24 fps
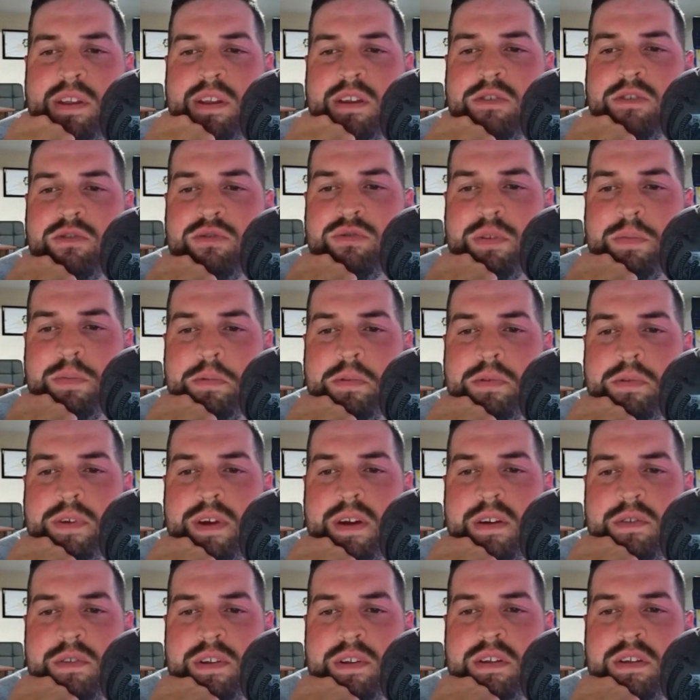a trip
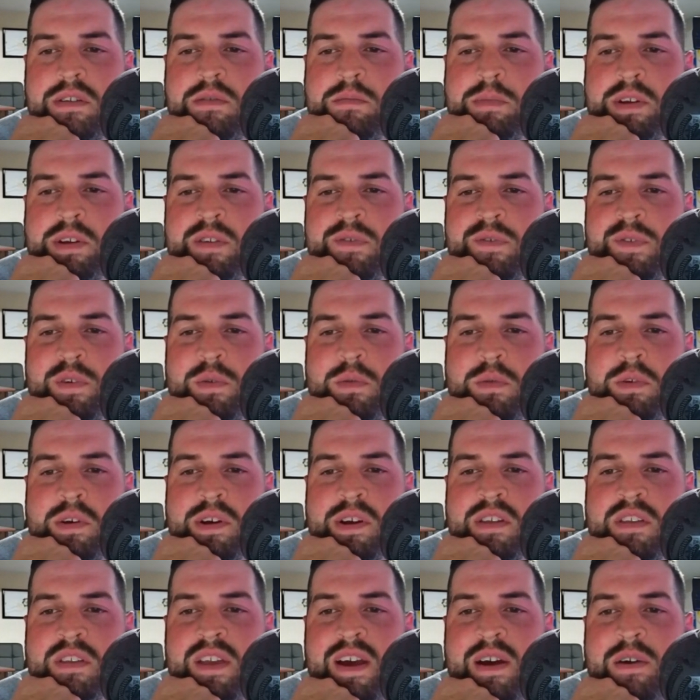around it, but if it
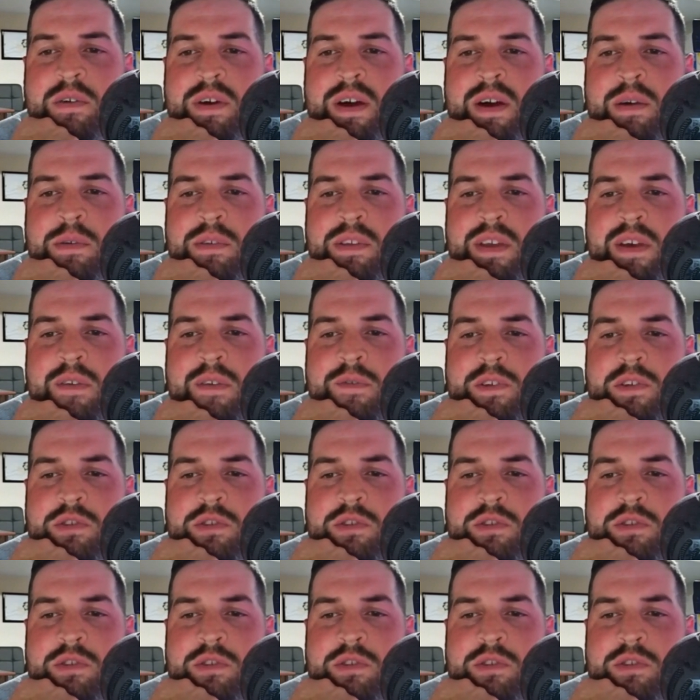worked out, I would definitely